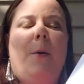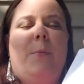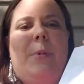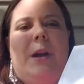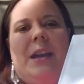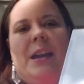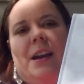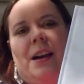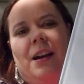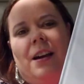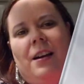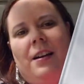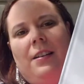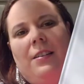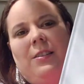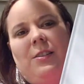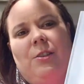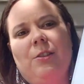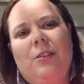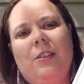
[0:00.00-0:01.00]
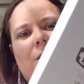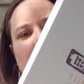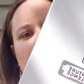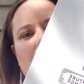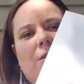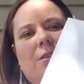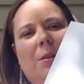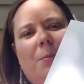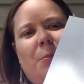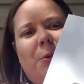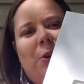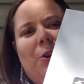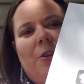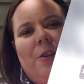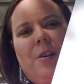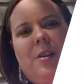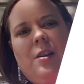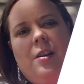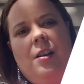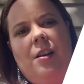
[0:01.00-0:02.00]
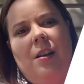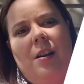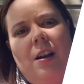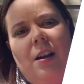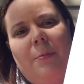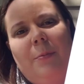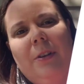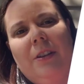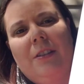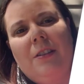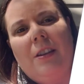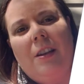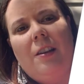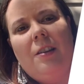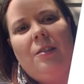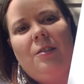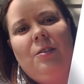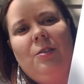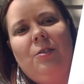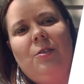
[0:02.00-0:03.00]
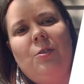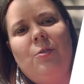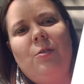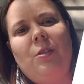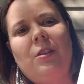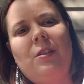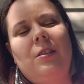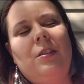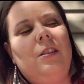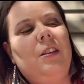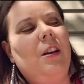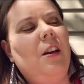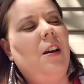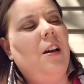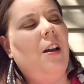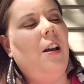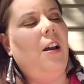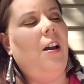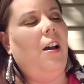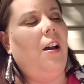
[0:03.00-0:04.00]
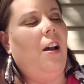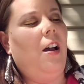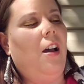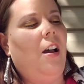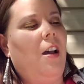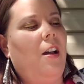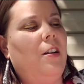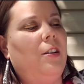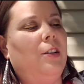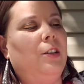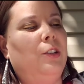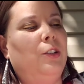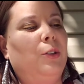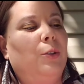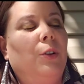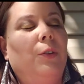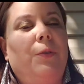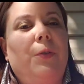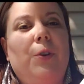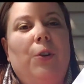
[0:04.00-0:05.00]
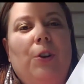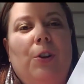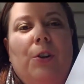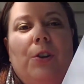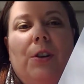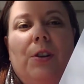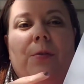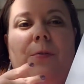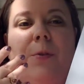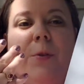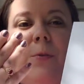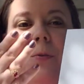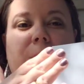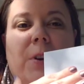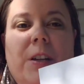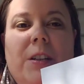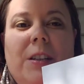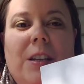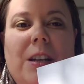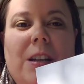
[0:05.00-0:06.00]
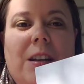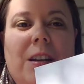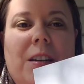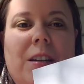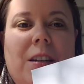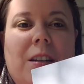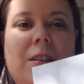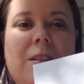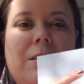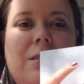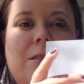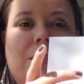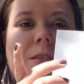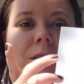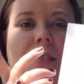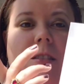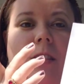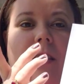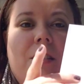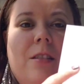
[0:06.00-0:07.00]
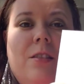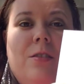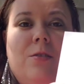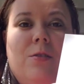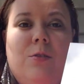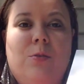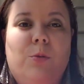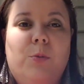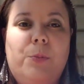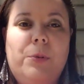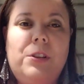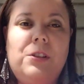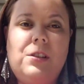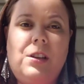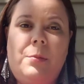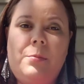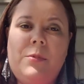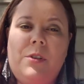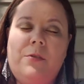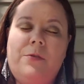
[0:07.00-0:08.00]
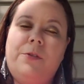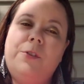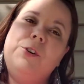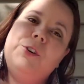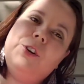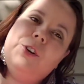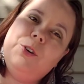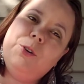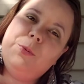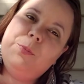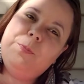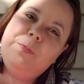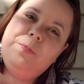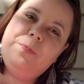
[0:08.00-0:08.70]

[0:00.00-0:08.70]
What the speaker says: But yeah, so this is the book. I'm excited to do it. If you're looking for fun date ideas, this would be something for you.